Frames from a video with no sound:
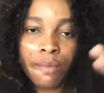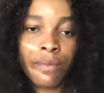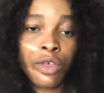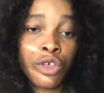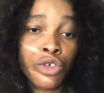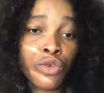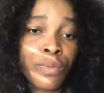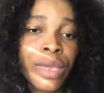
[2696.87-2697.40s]

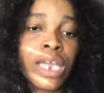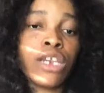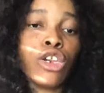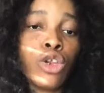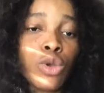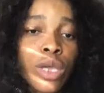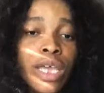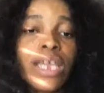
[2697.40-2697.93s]
You mean
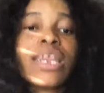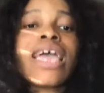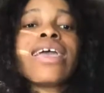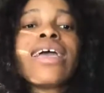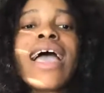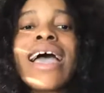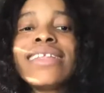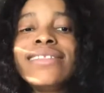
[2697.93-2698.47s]
looking
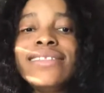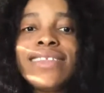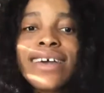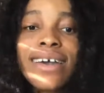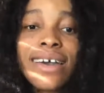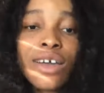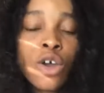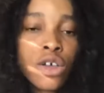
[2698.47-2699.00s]
at
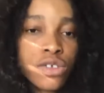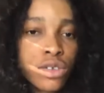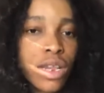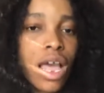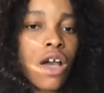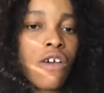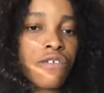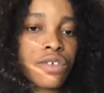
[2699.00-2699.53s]
the consular
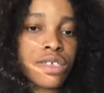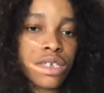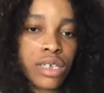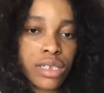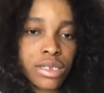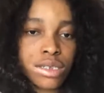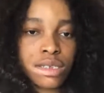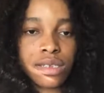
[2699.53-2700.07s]

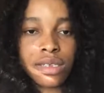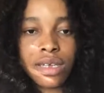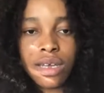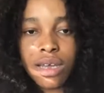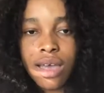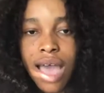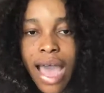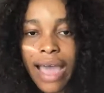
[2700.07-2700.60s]
officer's
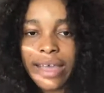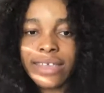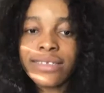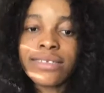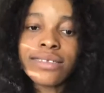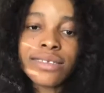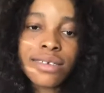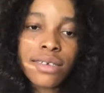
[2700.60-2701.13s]

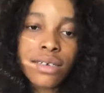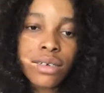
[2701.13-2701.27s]
eyes?